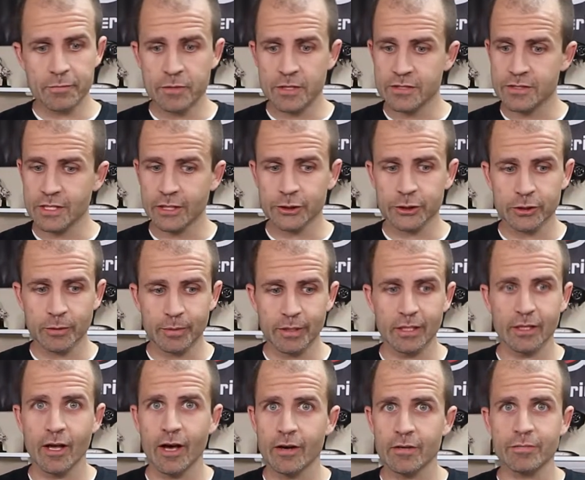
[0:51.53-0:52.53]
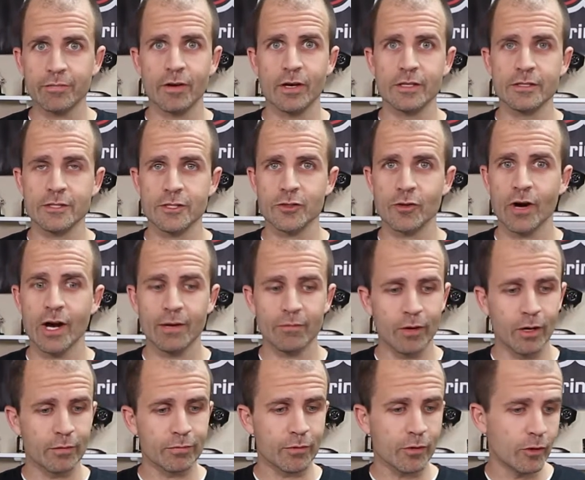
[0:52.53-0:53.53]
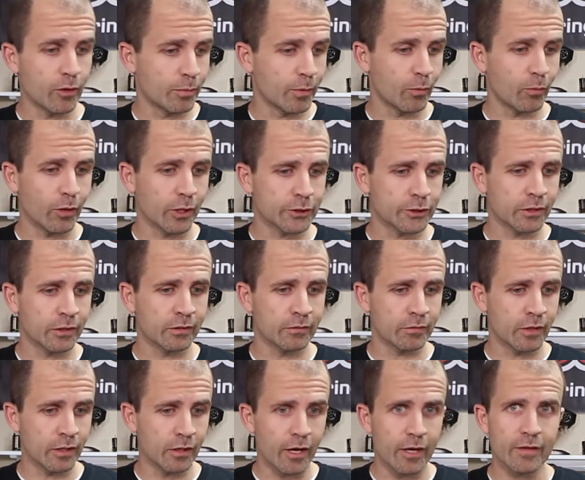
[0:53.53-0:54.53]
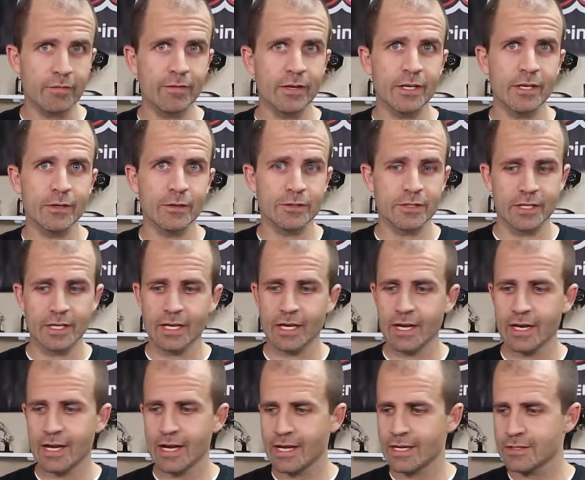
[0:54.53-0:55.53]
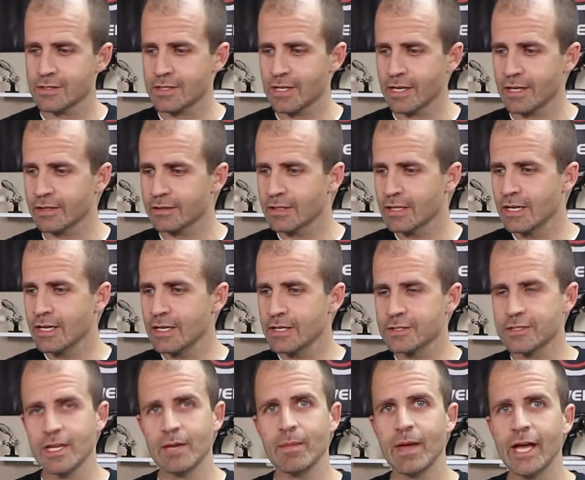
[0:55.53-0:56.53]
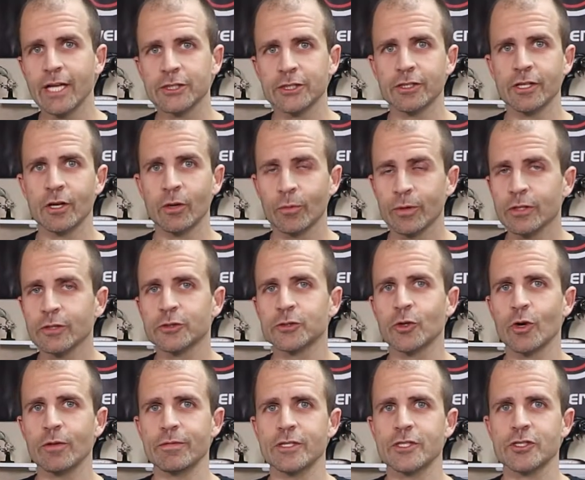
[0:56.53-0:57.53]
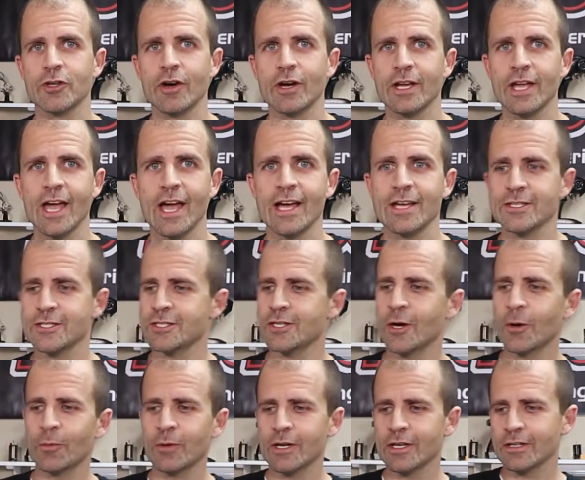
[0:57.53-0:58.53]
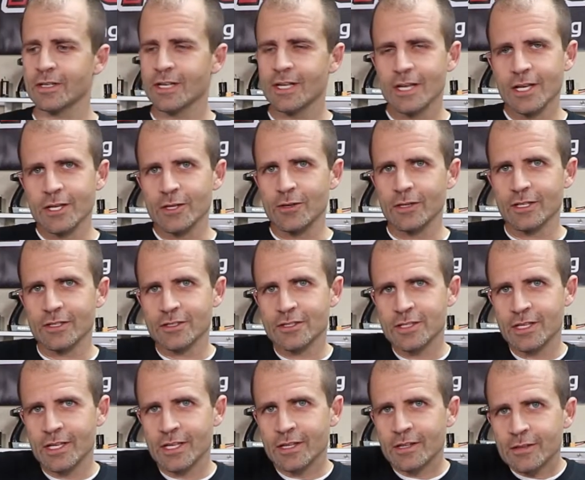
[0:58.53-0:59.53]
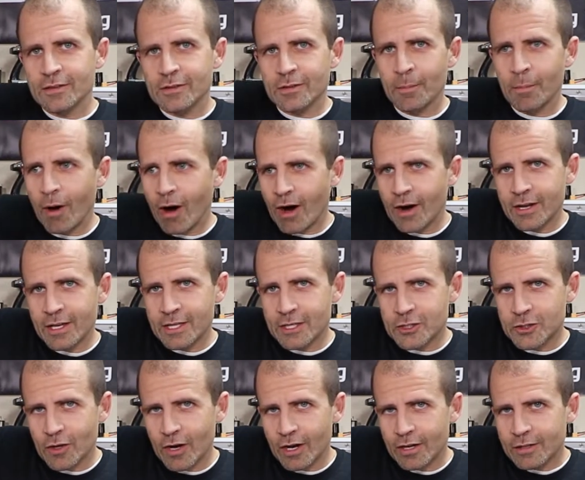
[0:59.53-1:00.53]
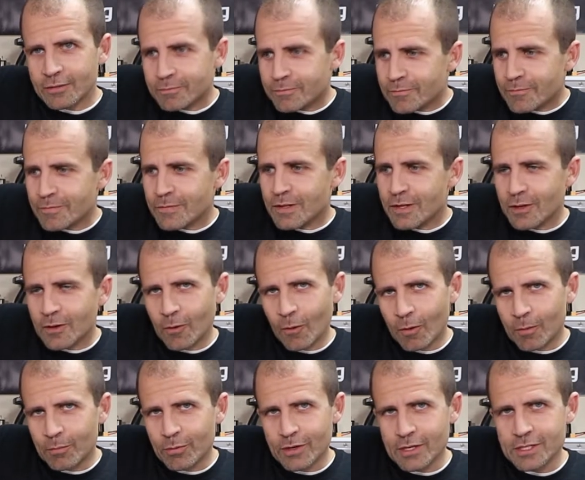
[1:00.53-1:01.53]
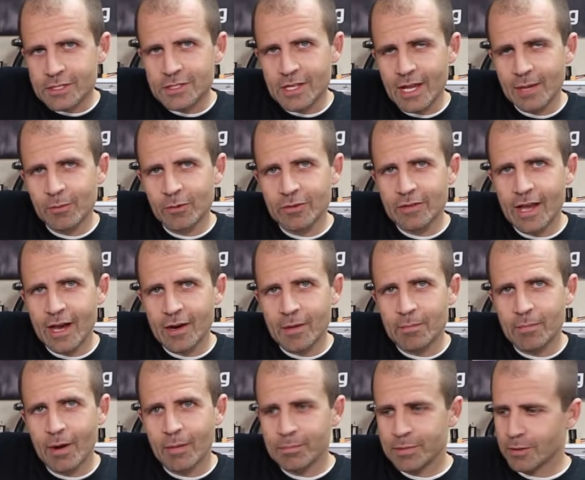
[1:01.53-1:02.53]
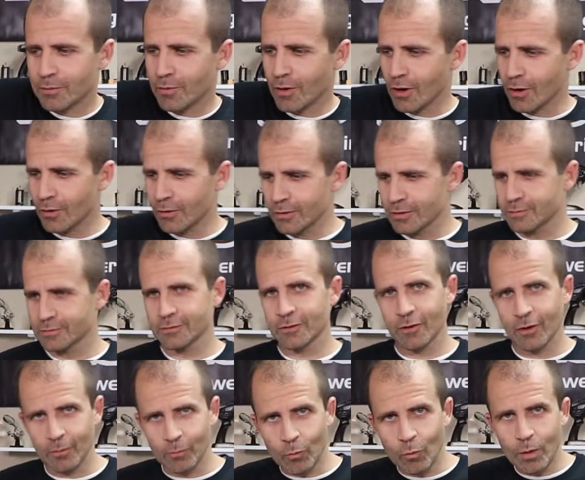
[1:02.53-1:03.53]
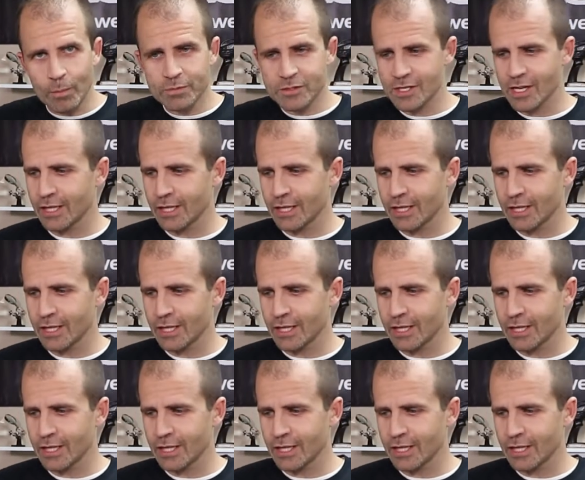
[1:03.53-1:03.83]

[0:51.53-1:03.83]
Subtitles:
These things should be a lot of fun to drive off-road. Been watching a lot of videos and it kind of has that same action that a real trophy truck has, you know, where you can see the body of the truck going pretty stable down a bumpy road or a whoop